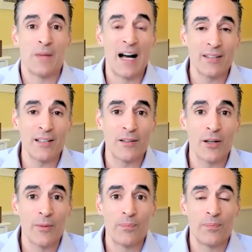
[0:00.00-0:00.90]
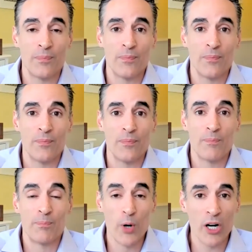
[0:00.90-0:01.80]
I think the
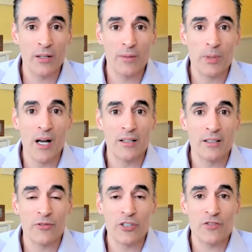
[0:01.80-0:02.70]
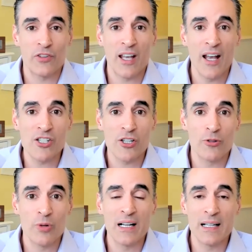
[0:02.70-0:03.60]
book Beyond Diversification
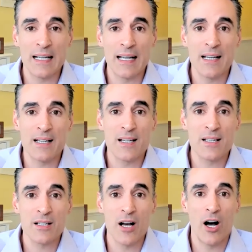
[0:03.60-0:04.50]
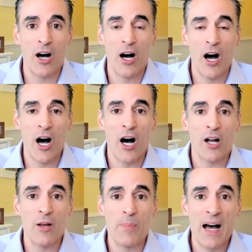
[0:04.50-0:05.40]
really is
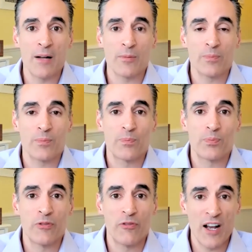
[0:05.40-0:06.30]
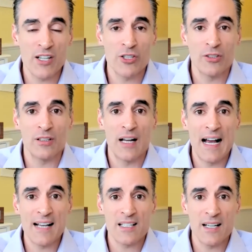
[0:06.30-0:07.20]
all about professional
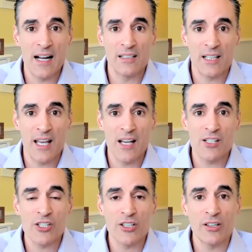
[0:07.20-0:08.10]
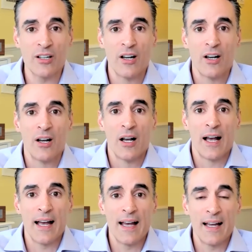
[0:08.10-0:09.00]
asset allocation
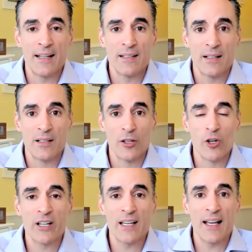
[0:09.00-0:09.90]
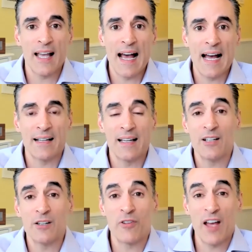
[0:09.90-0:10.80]
and looking at
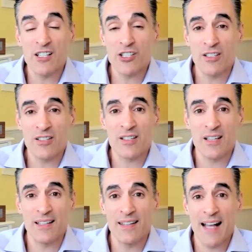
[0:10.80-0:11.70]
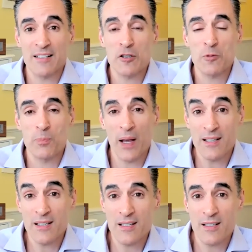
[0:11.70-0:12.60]
innovations in that
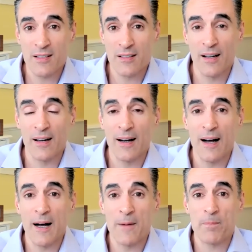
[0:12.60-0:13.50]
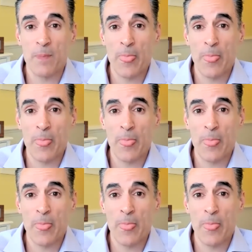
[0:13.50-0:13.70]
space. Um,